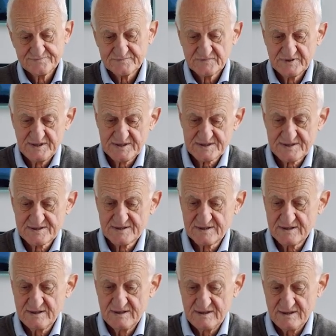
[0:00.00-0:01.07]
These
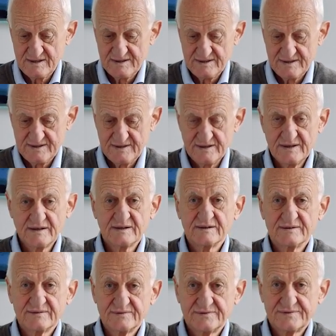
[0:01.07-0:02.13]

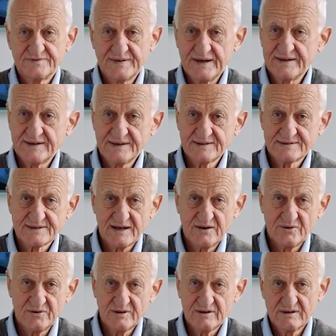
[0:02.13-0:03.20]
findings are
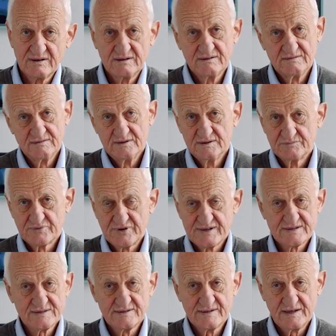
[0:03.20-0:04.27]
only
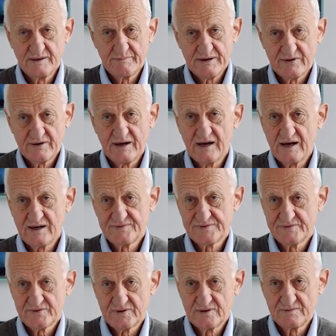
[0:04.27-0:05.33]
present in about half
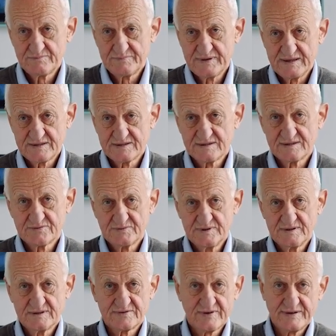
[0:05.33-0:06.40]
of all patients
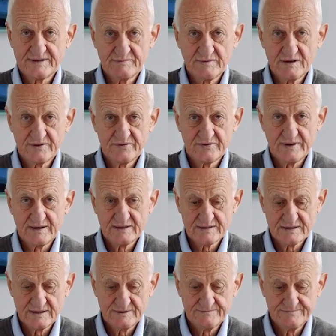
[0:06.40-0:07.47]
with trigeminal
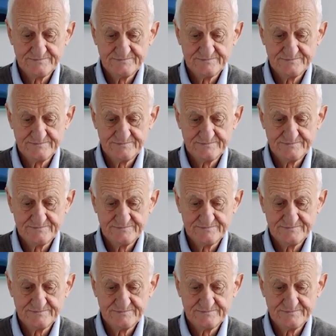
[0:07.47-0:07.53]
neuralgia.